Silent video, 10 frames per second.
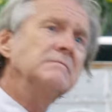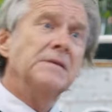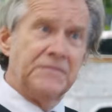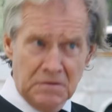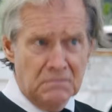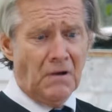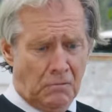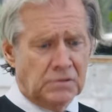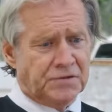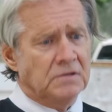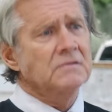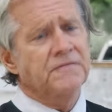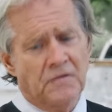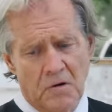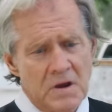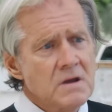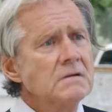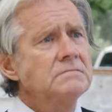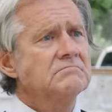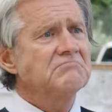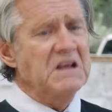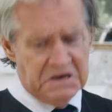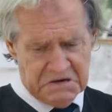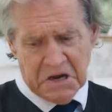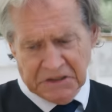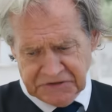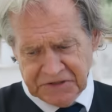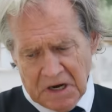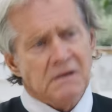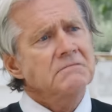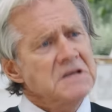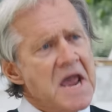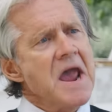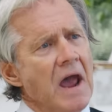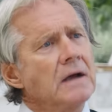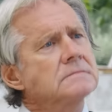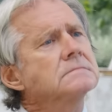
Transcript: If you know what's good for you, in a nutshell, yeah.